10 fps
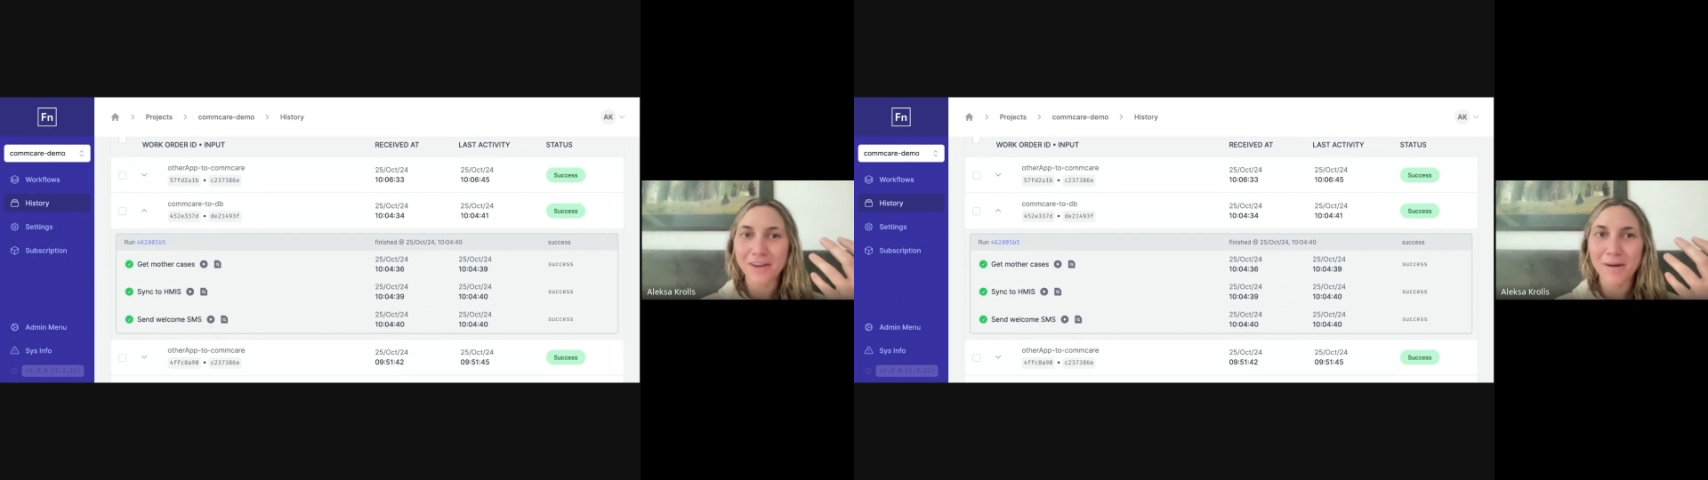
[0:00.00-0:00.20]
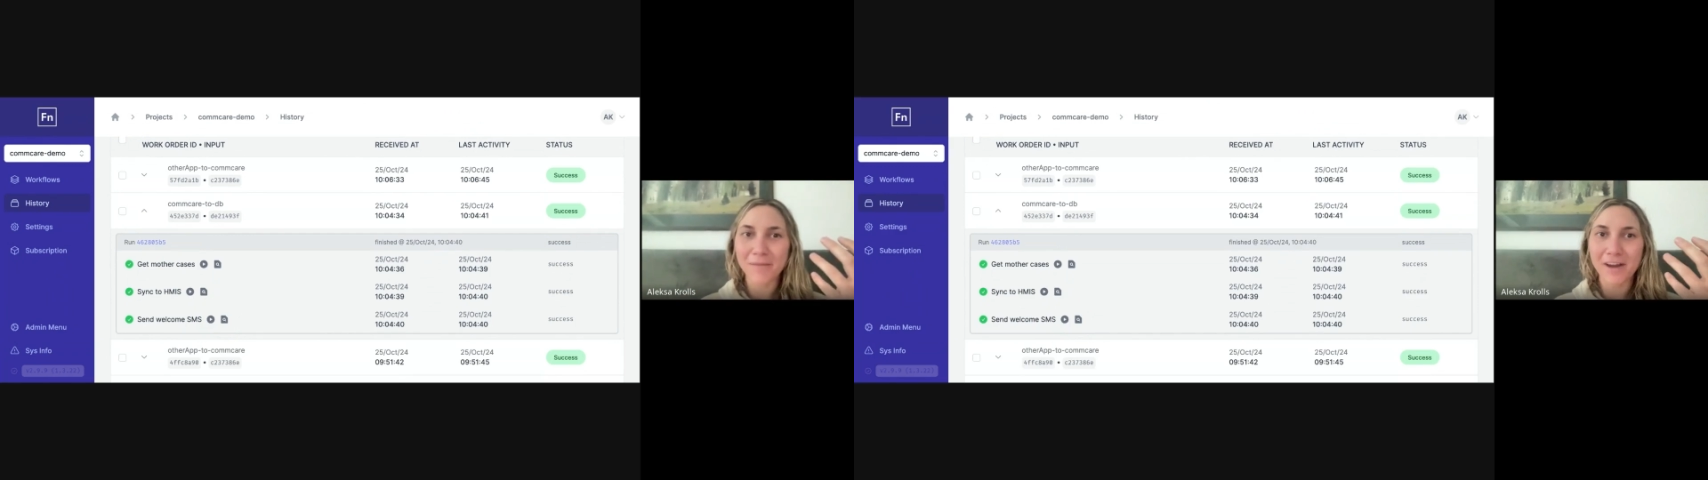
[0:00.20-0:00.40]

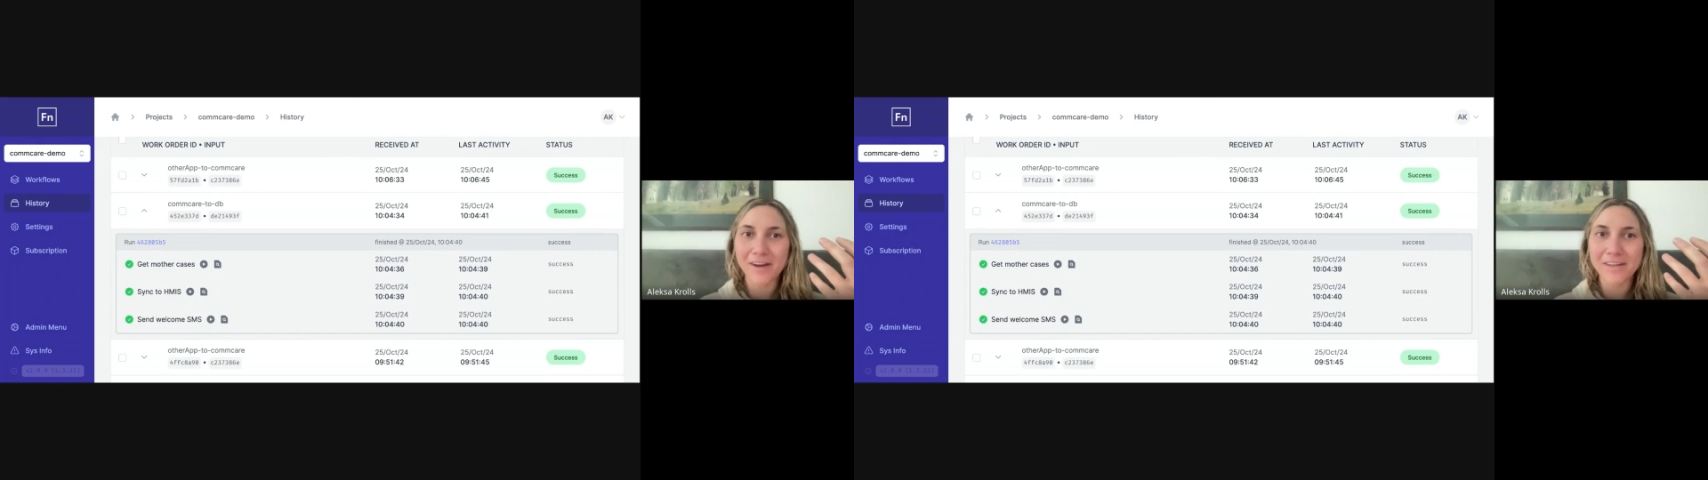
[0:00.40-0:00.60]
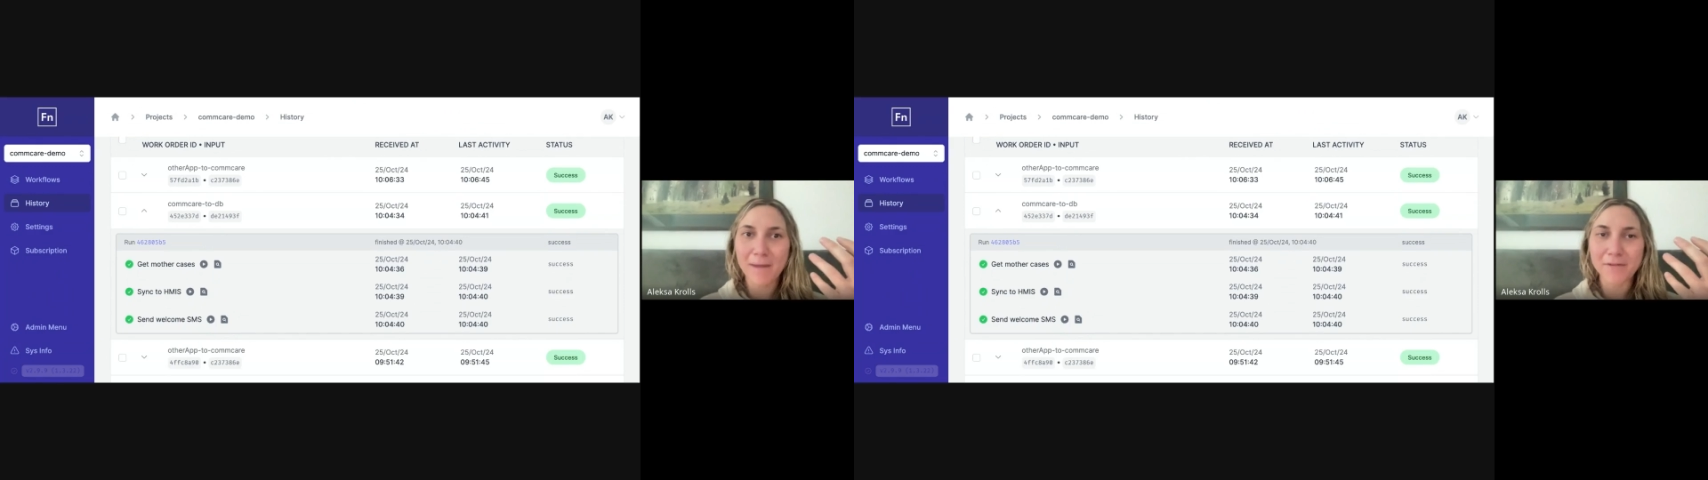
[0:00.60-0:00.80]
the
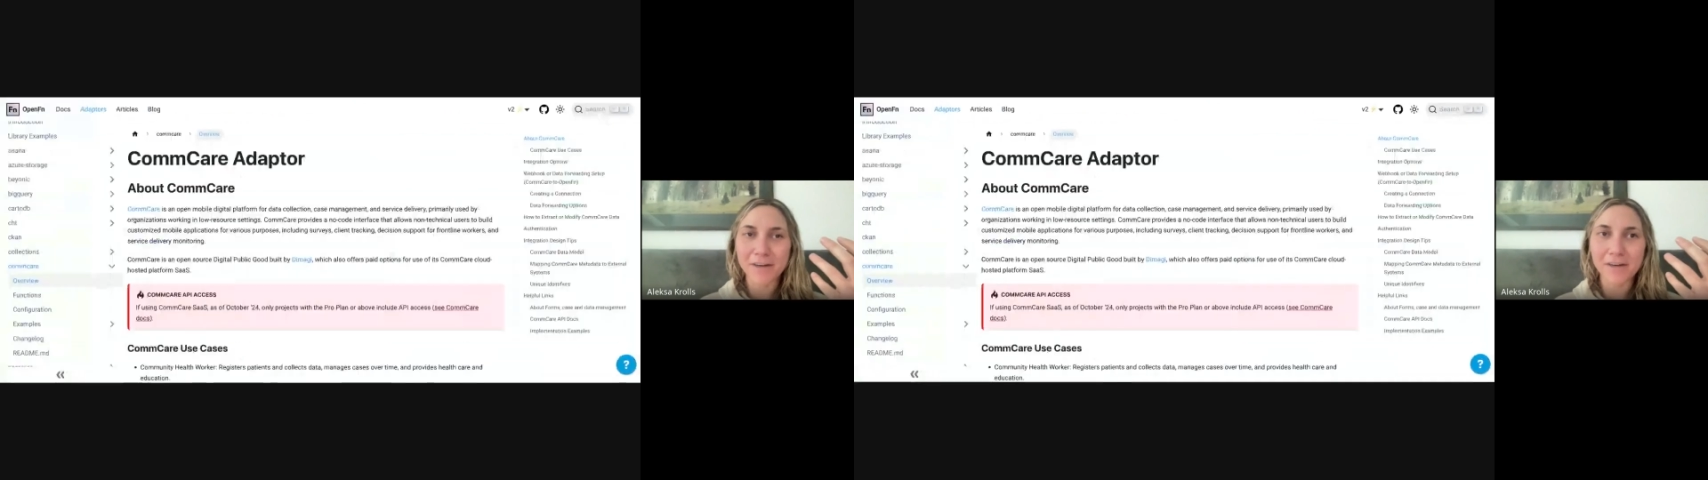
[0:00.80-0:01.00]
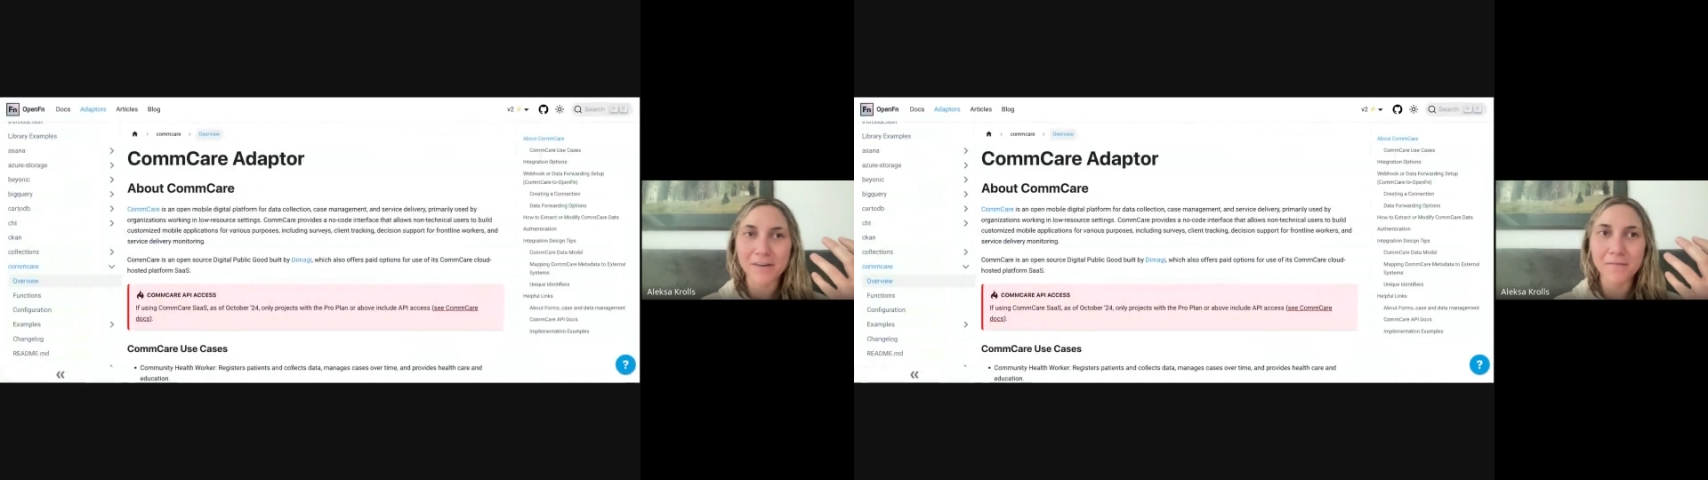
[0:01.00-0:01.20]
CommCare
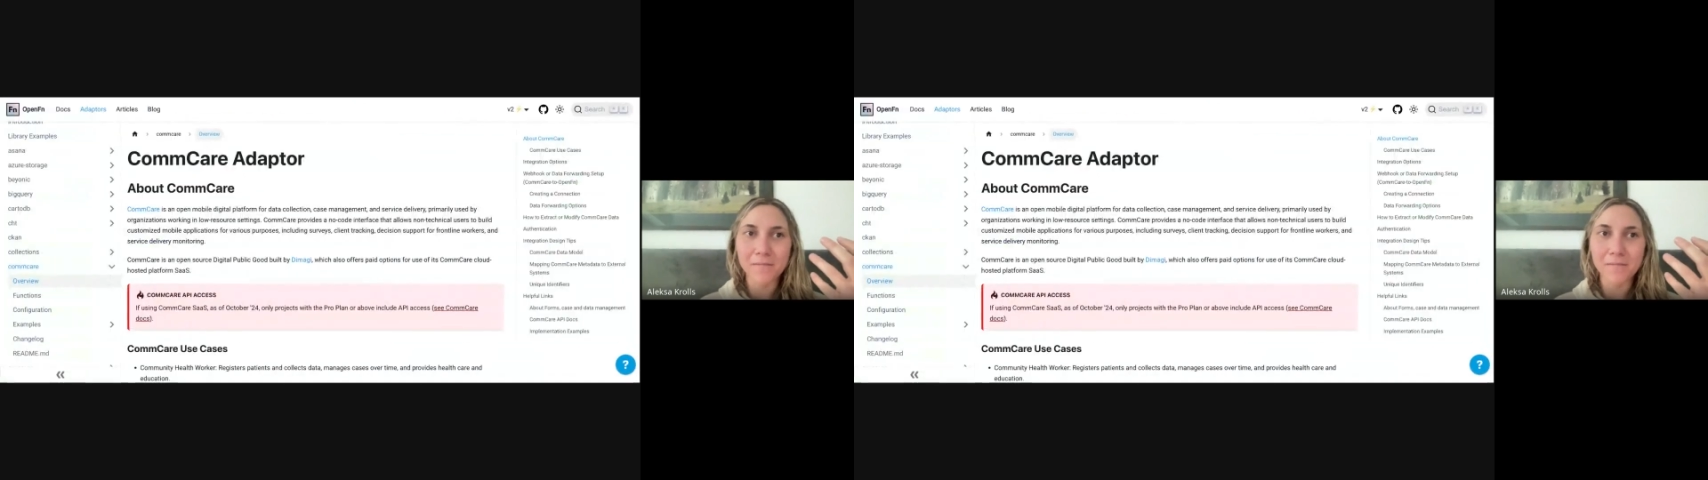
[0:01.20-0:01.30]
adapter?